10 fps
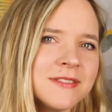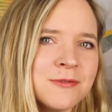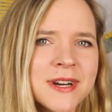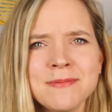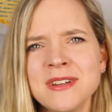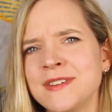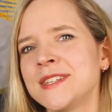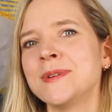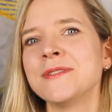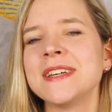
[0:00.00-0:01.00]
quite a bit of
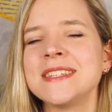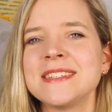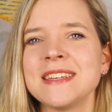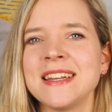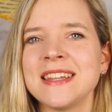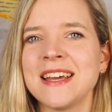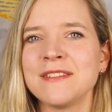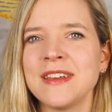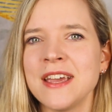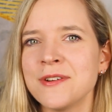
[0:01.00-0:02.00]
experience in
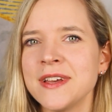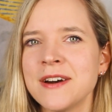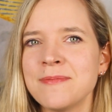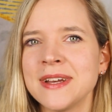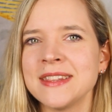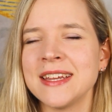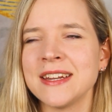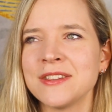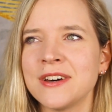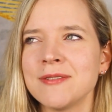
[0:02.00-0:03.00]
that area, but then
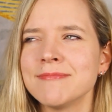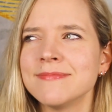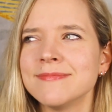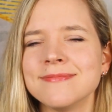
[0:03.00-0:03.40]
I thought,